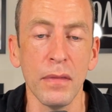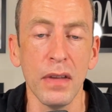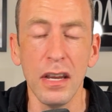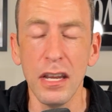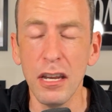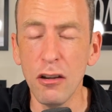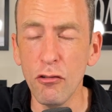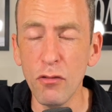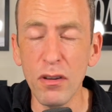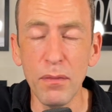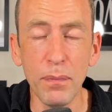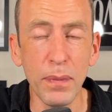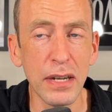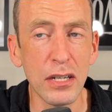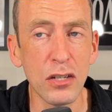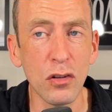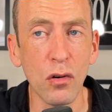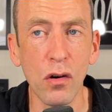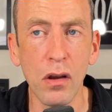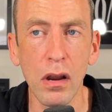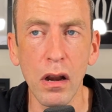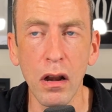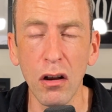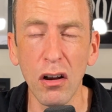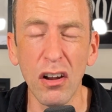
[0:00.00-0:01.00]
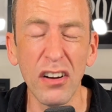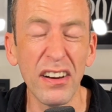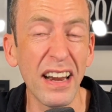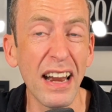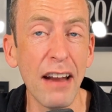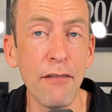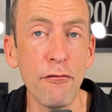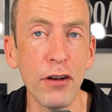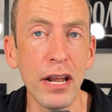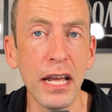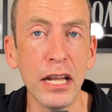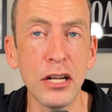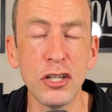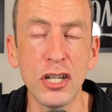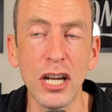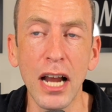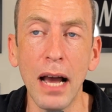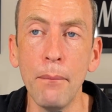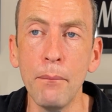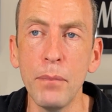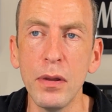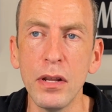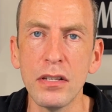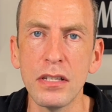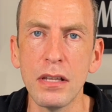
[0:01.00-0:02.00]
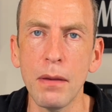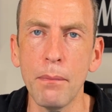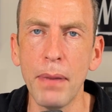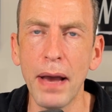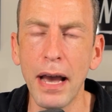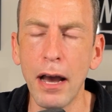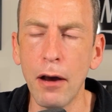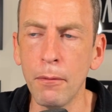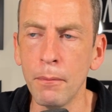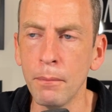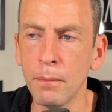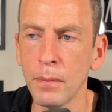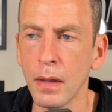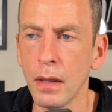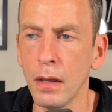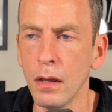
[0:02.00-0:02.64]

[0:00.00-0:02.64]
You know, we've been talking a lot at Everyday Champions about